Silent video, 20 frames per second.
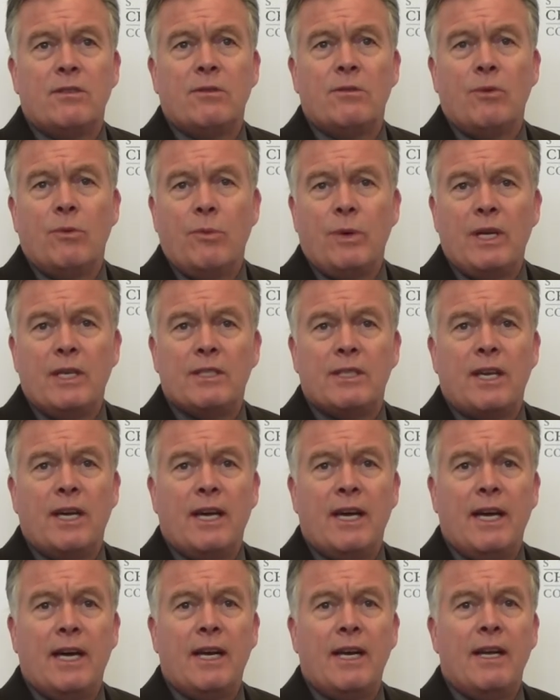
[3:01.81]
in the weeks
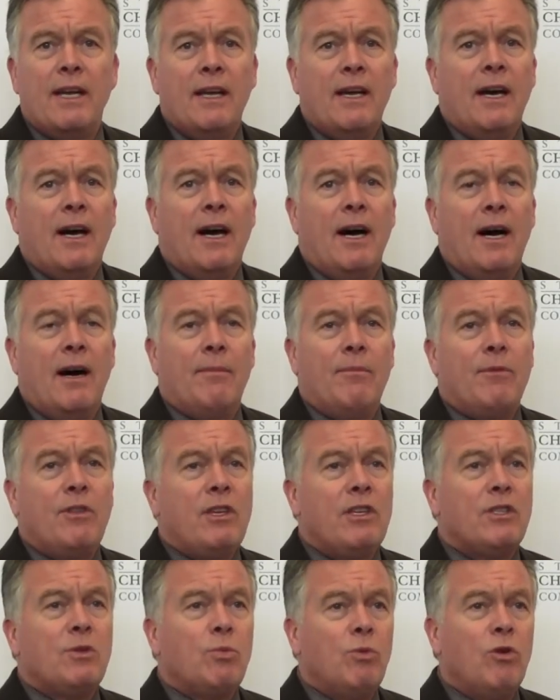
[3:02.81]
ahead.
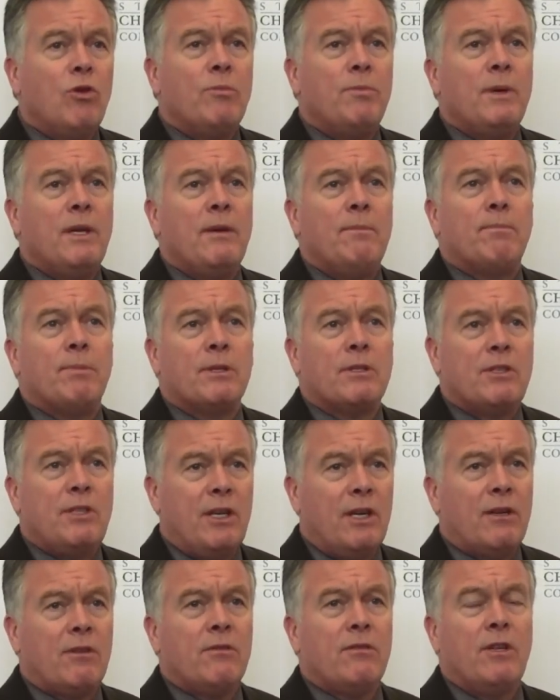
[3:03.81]
These will be
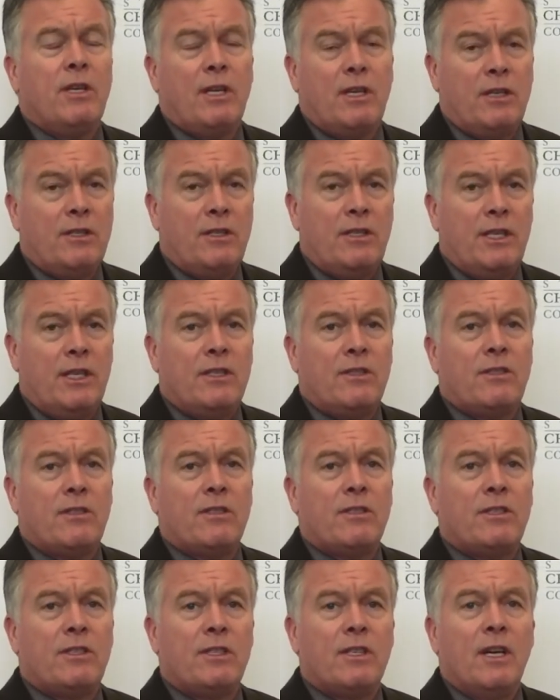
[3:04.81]
particularly
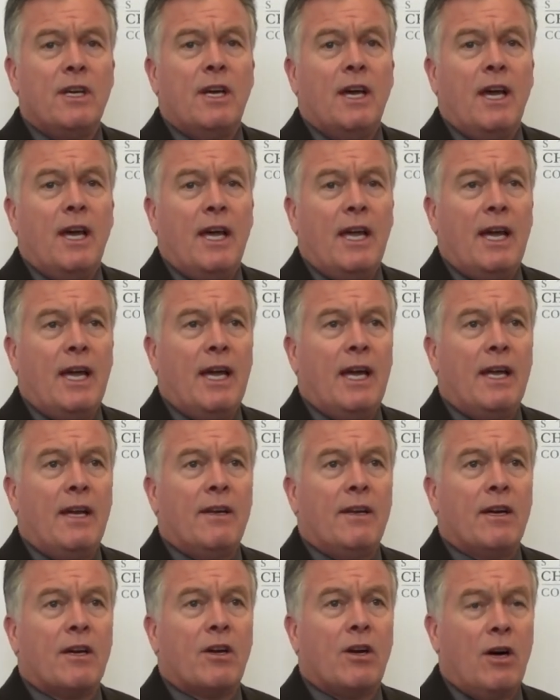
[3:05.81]
contentious
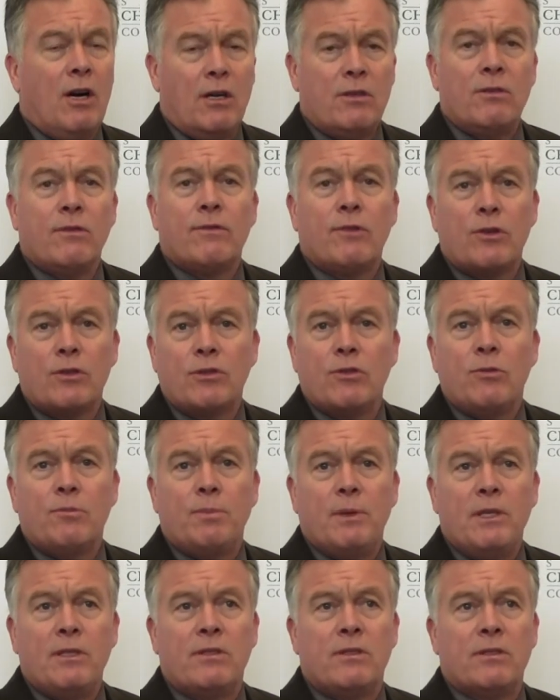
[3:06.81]
and controversial
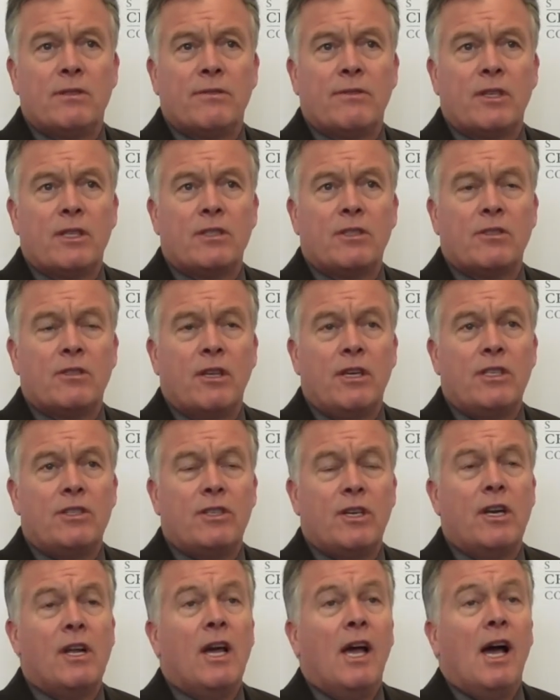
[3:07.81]
pieces of
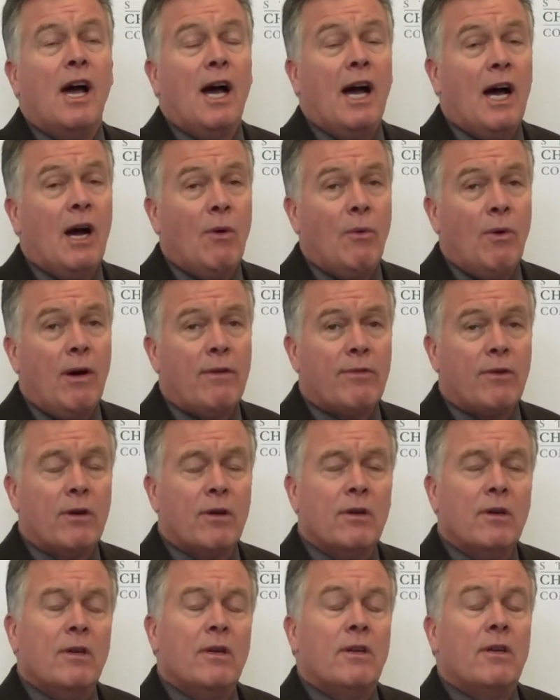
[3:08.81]
legislation.
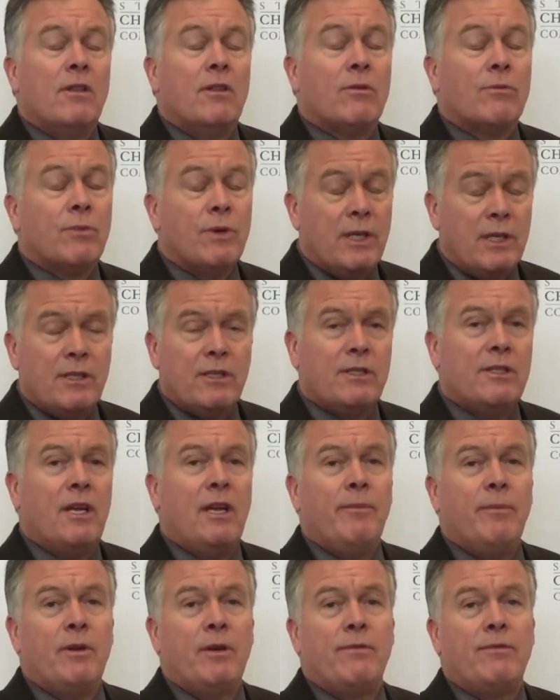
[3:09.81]
However, the
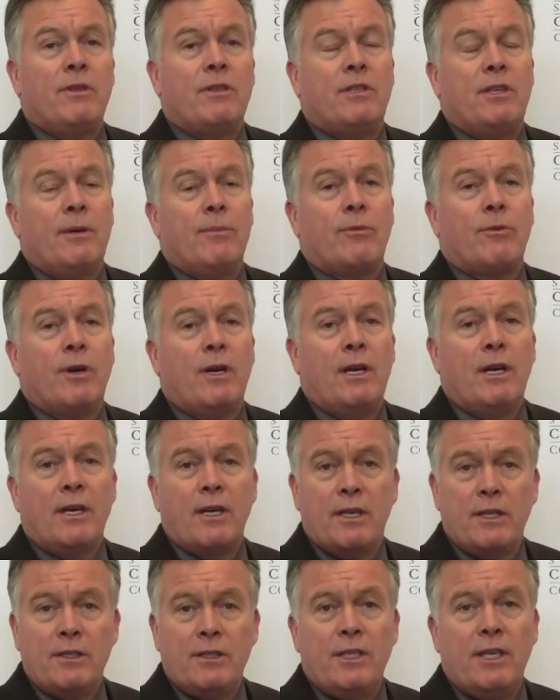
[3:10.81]
reinstatement of the tip
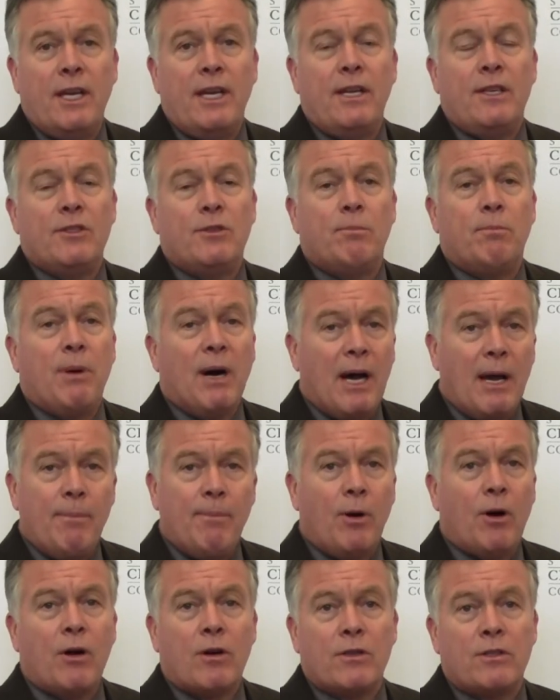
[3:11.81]
credit contains
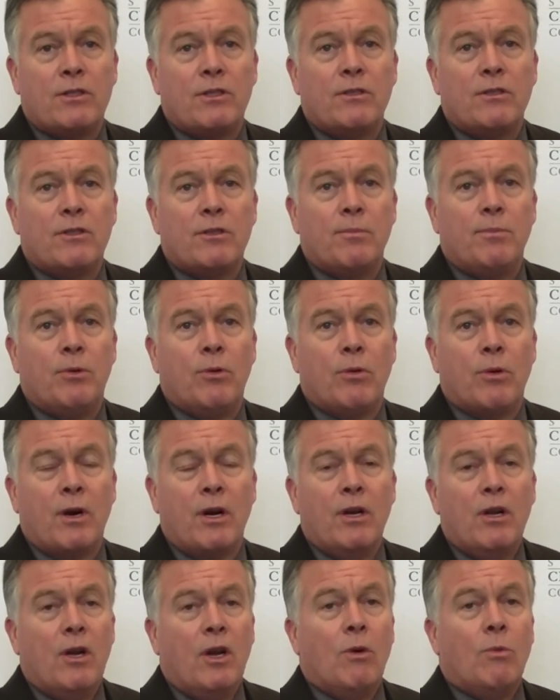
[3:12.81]
bipartisan
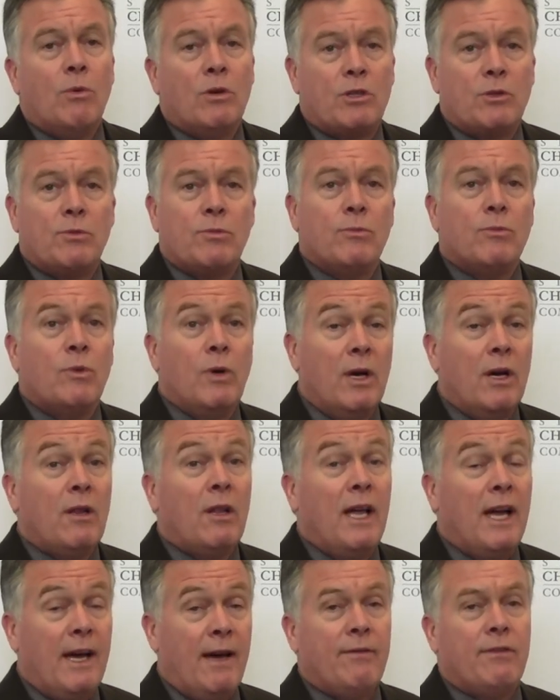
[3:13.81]
support, which
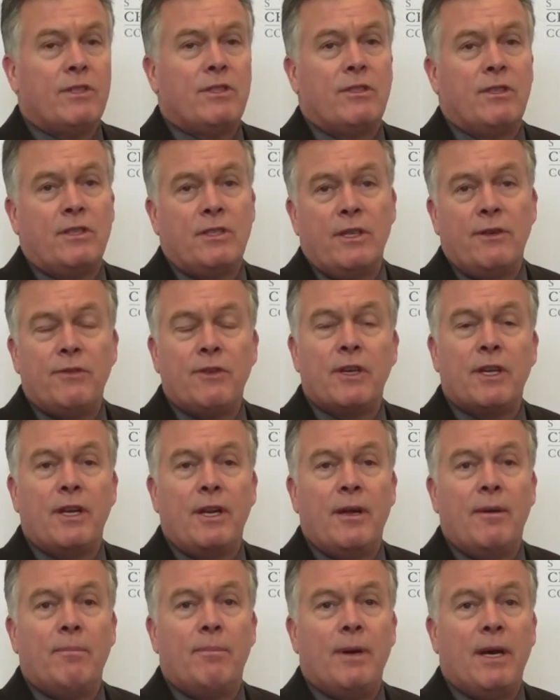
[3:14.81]
will have a
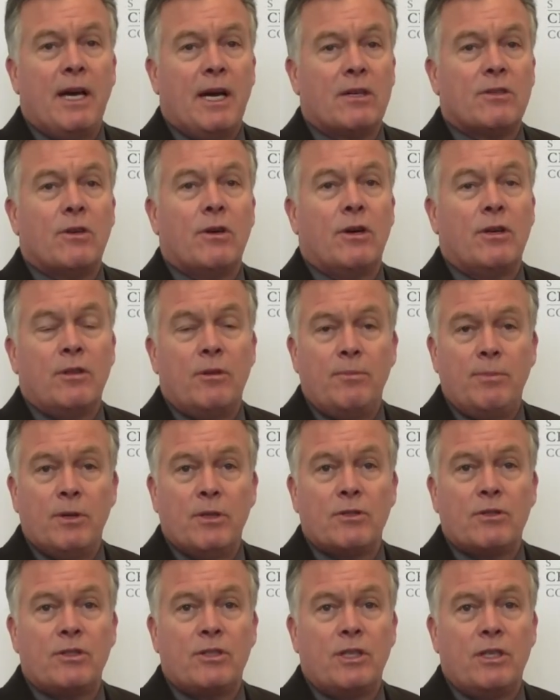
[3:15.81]
significant impact on the
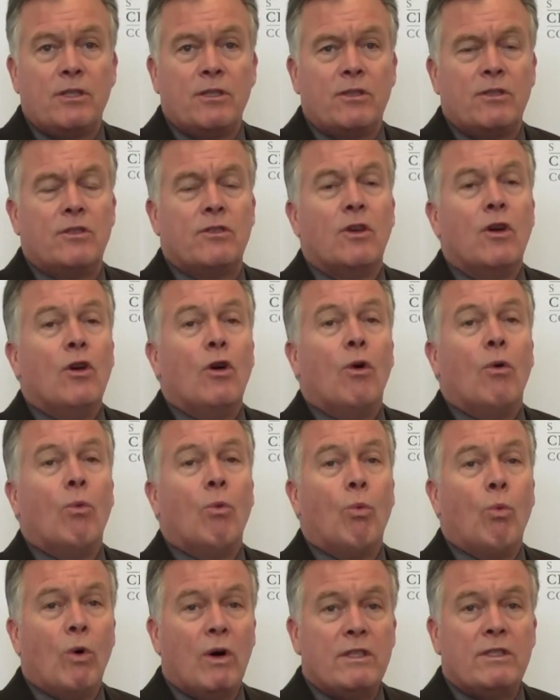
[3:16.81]
bill's chances
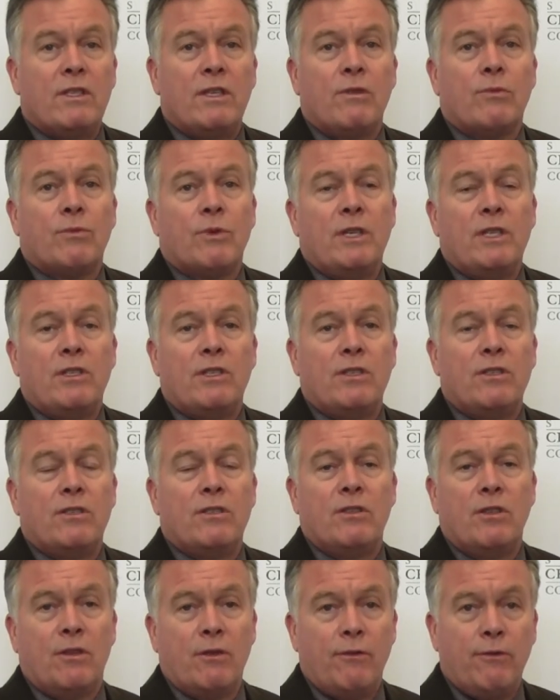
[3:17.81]
once it
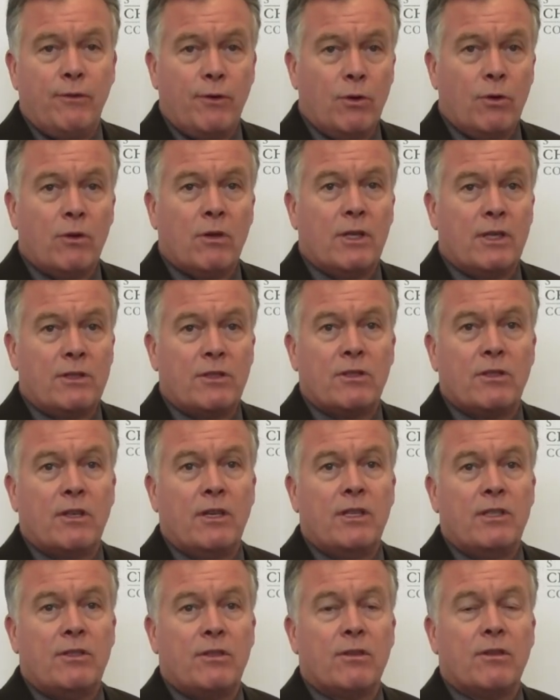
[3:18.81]
reaches the full
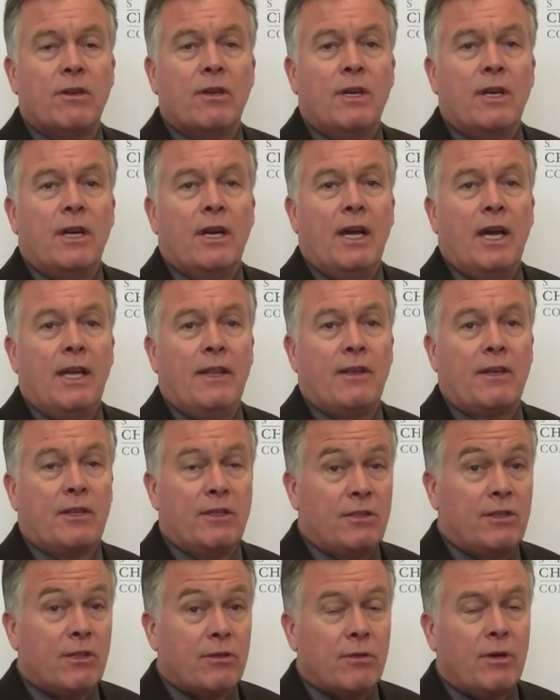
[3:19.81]
legislature and the
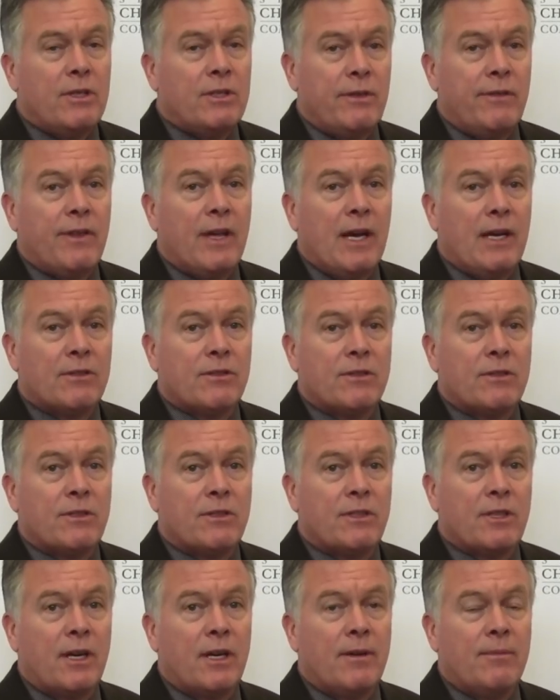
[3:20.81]
consideration of the House and
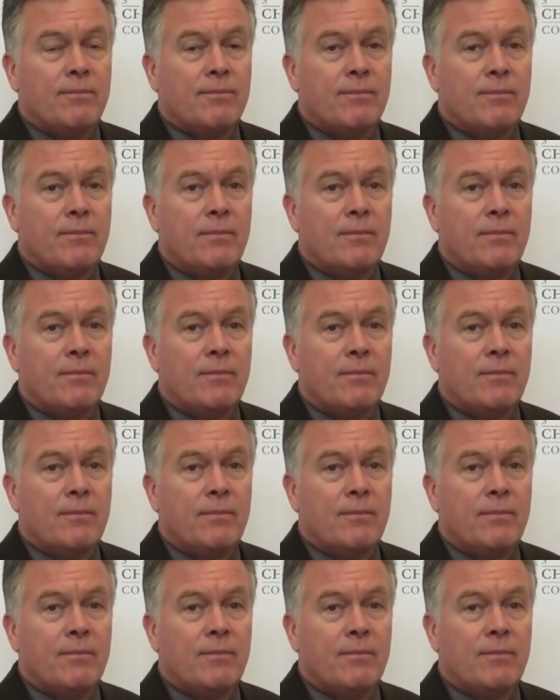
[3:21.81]
the Senate.